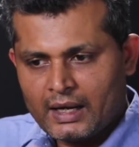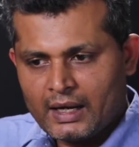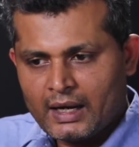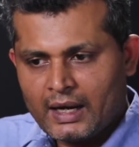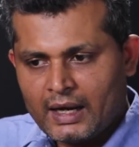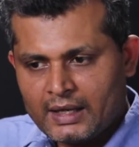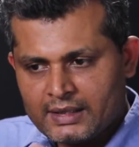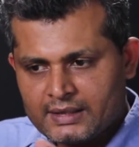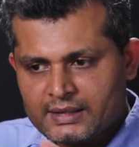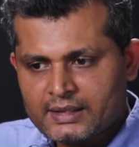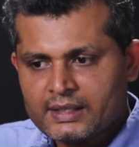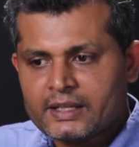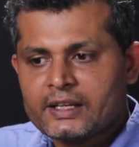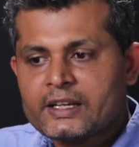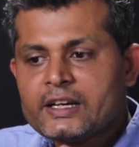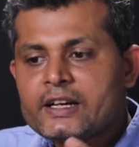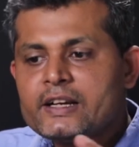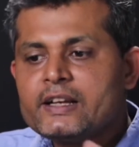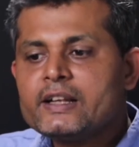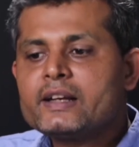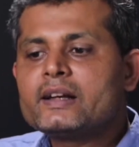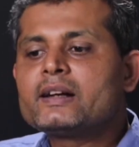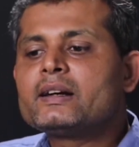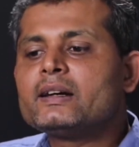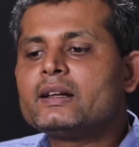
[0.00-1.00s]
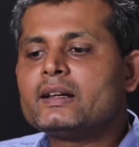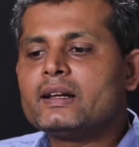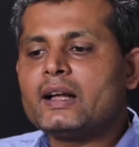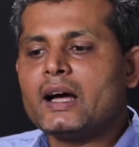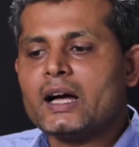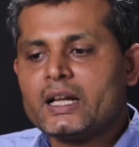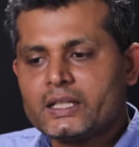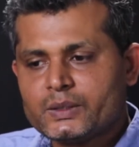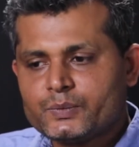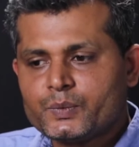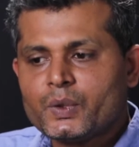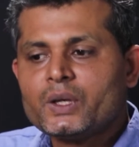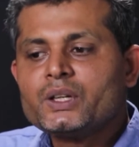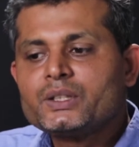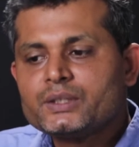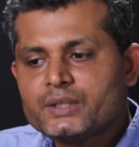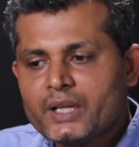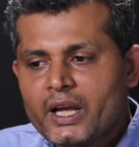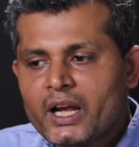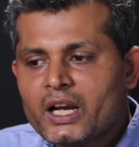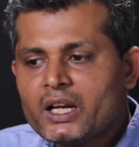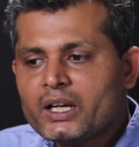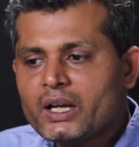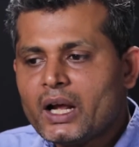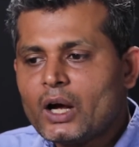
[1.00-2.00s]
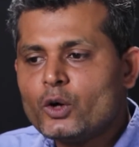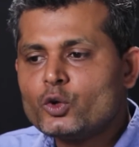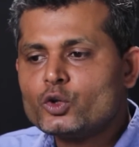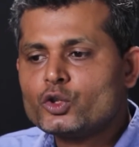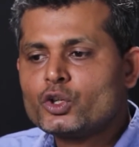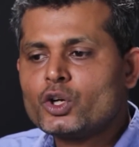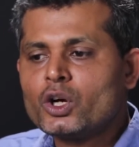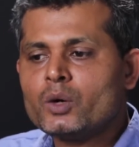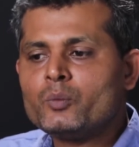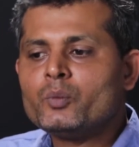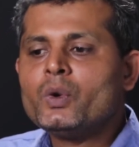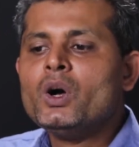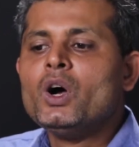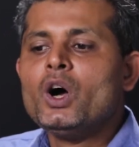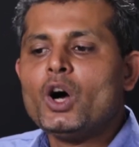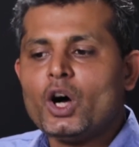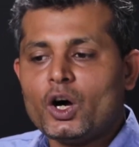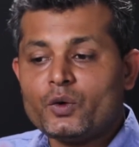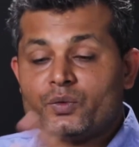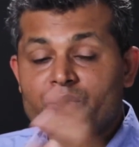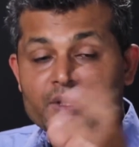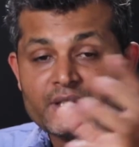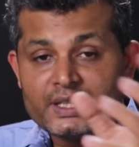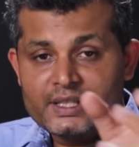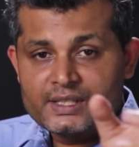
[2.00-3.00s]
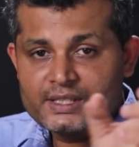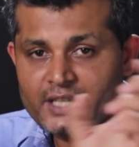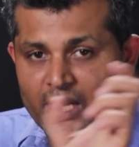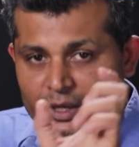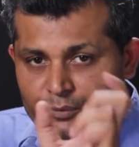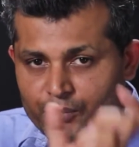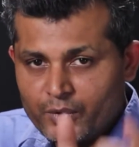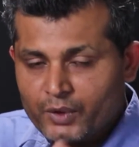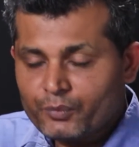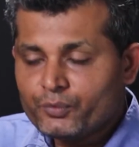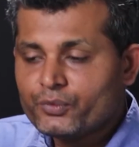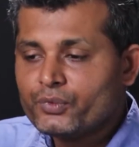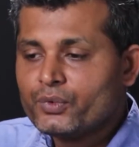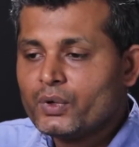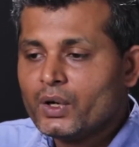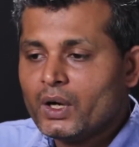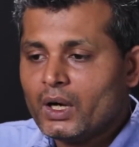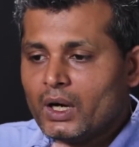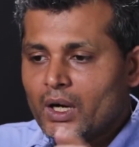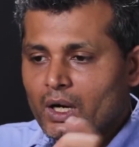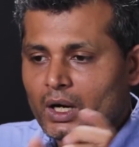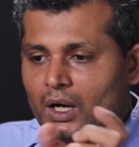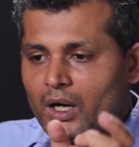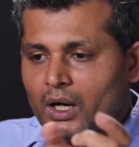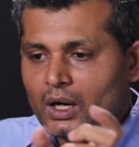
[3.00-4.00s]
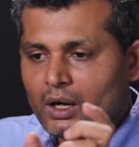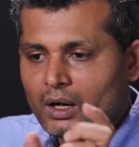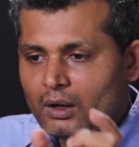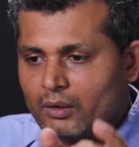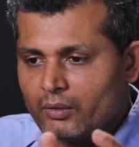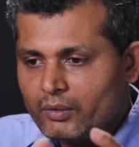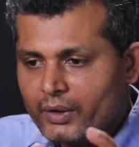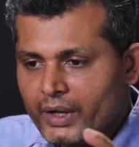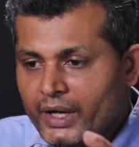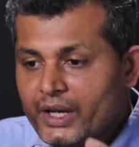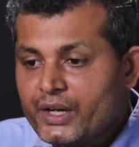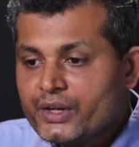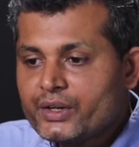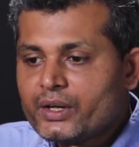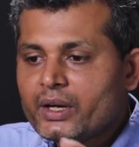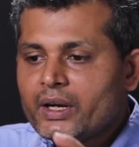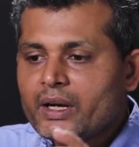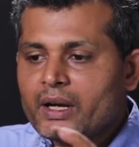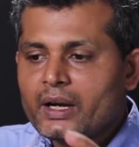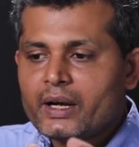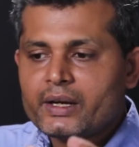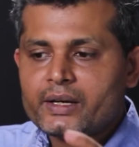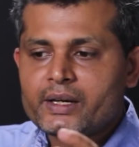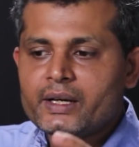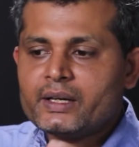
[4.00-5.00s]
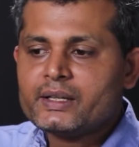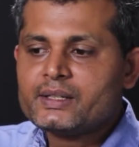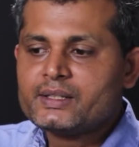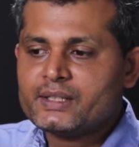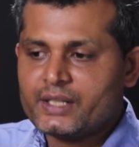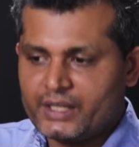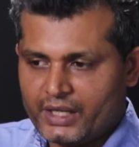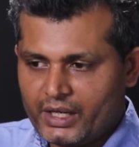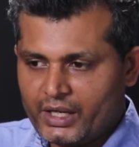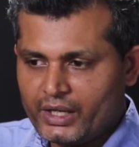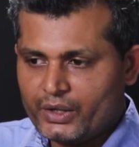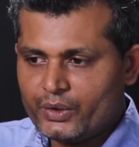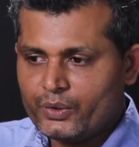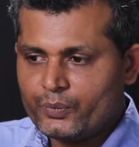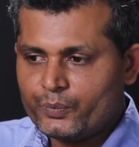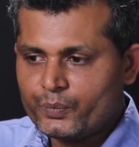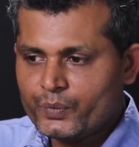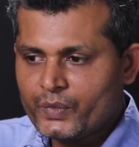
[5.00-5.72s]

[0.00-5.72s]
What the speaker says: as critical adverse health outcome of this type of interrelated scenario.